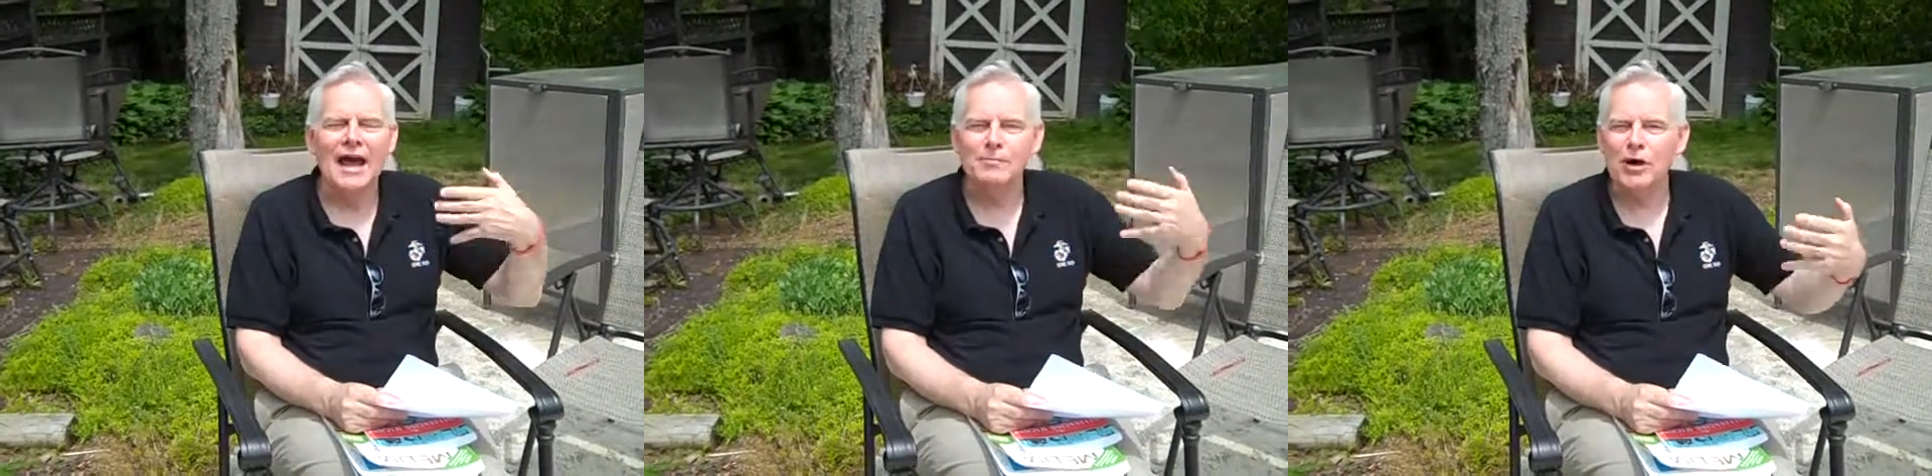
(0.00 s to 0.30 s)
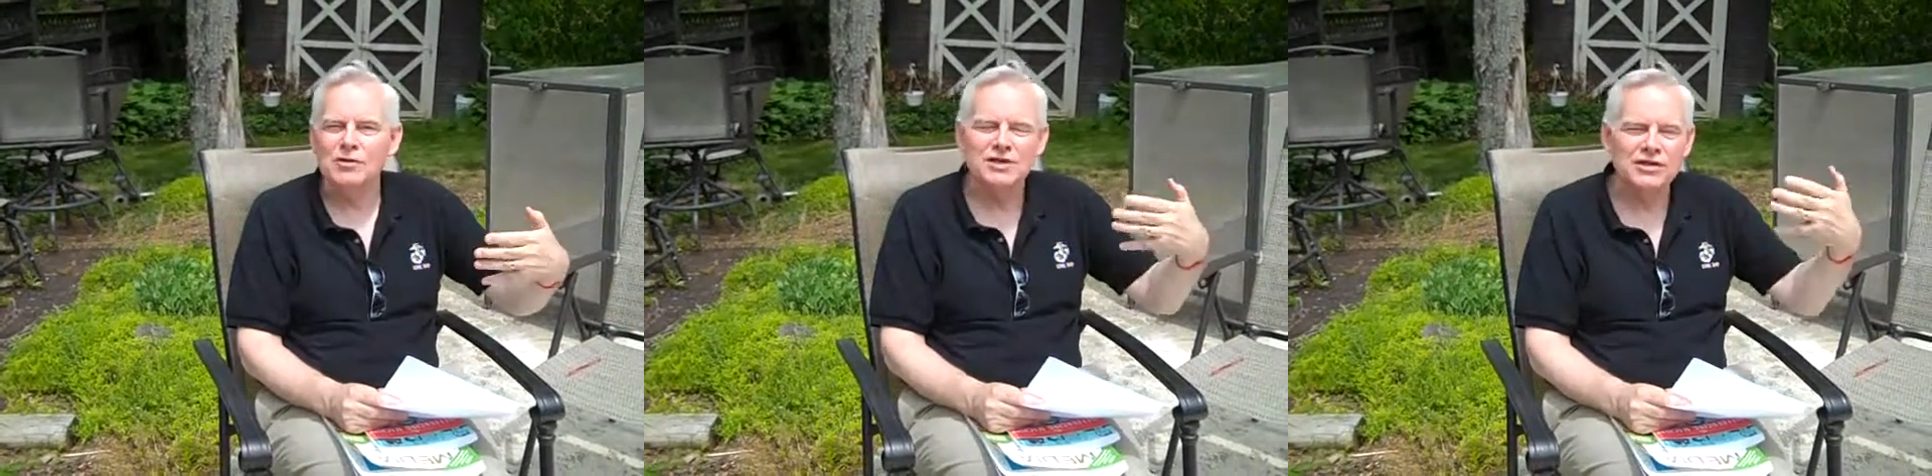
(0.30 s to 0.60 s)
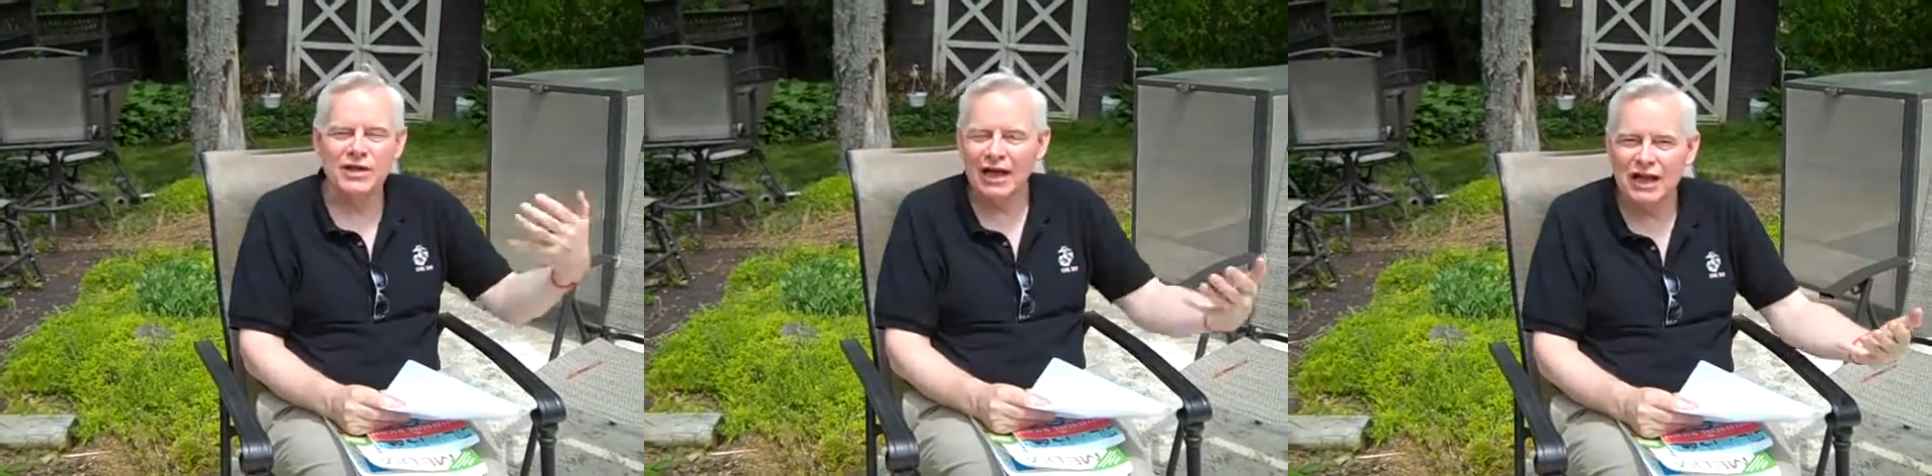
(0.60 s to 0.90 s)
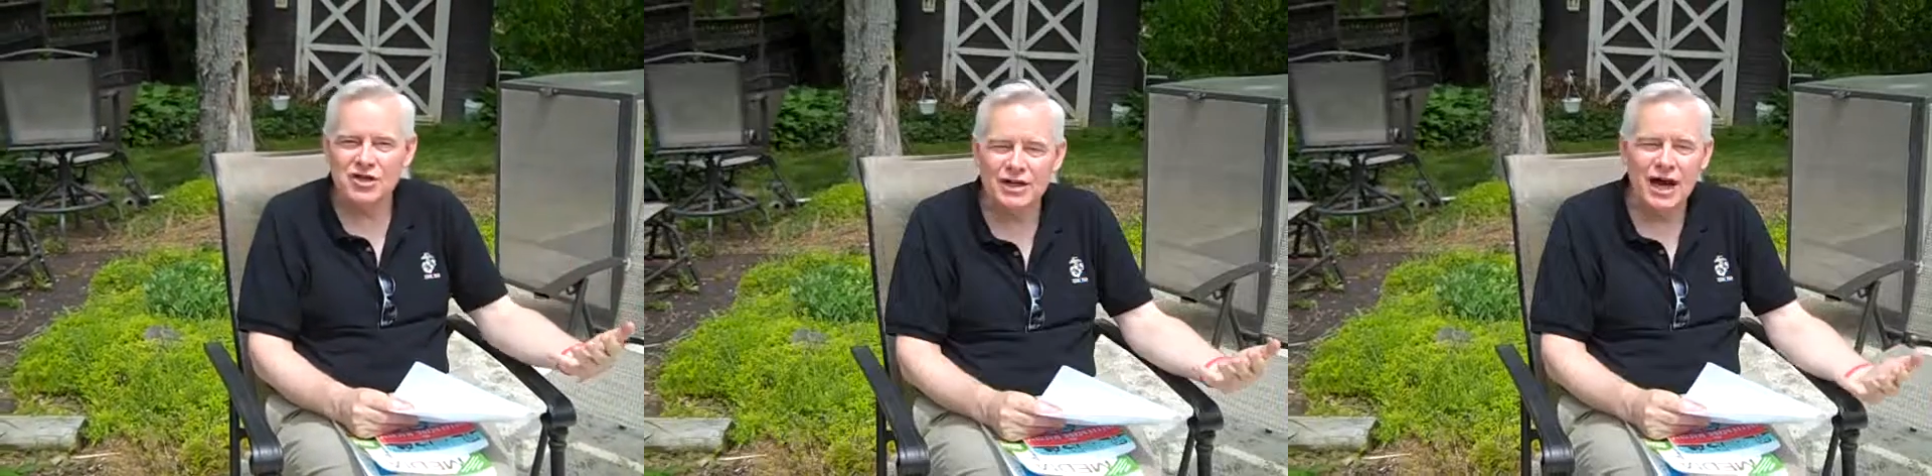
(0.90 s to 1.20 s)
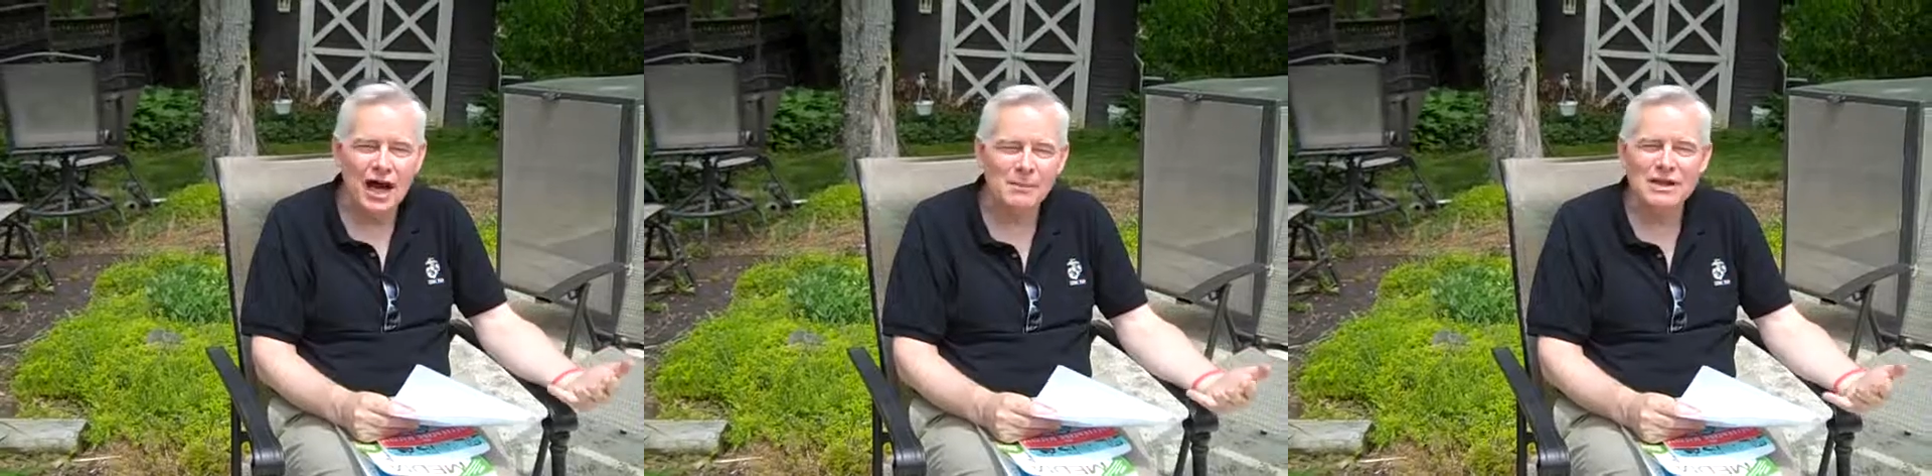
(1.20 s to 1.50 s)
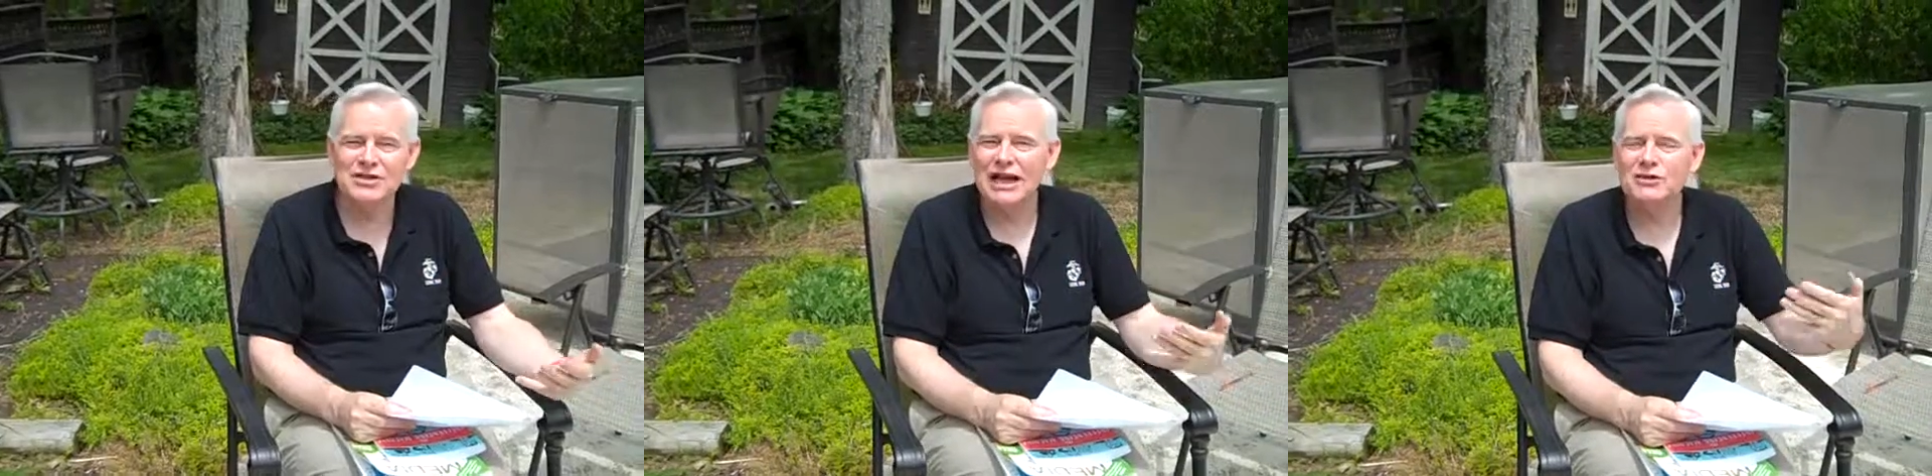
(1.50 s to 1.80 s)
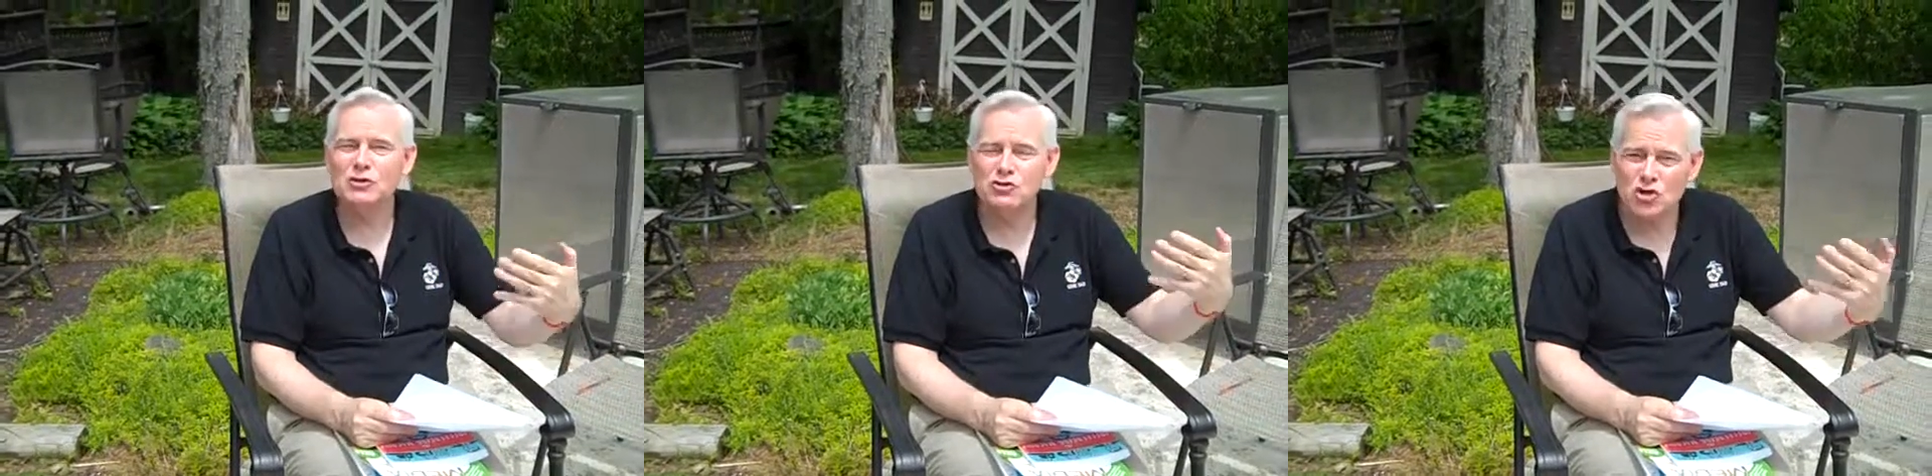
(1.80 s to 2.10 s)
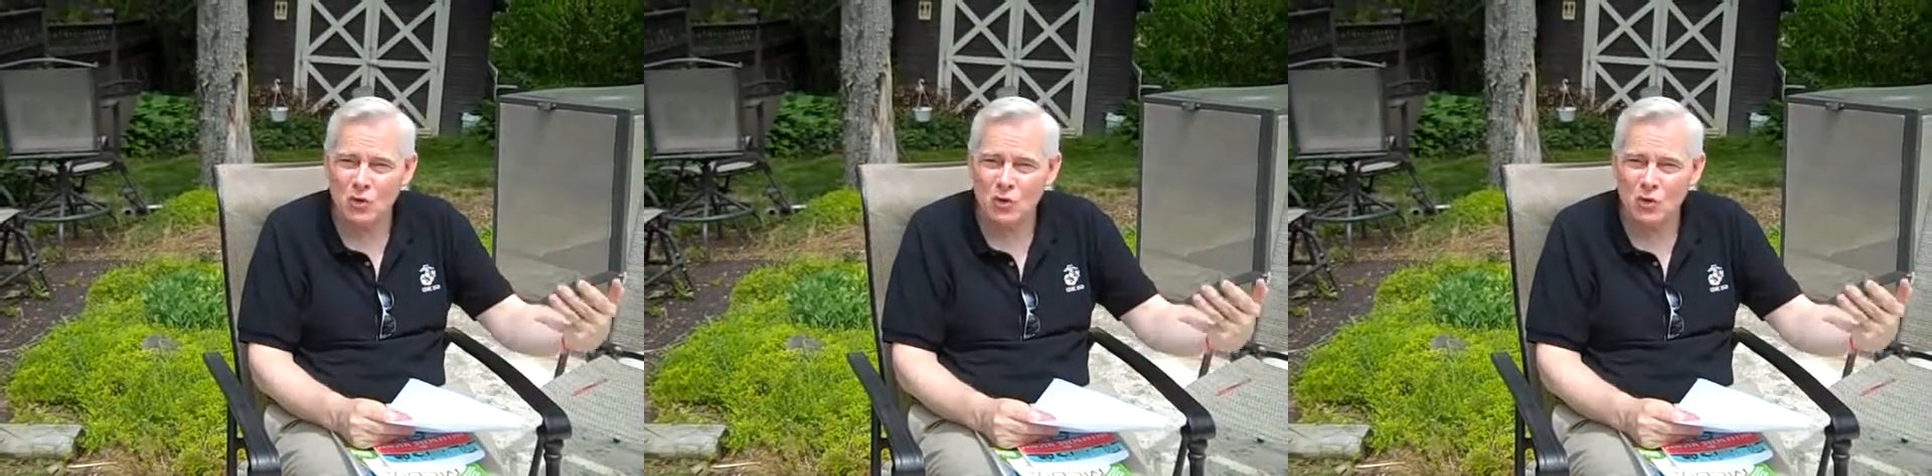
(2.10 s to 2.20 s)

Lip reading: and post intelligent comments onto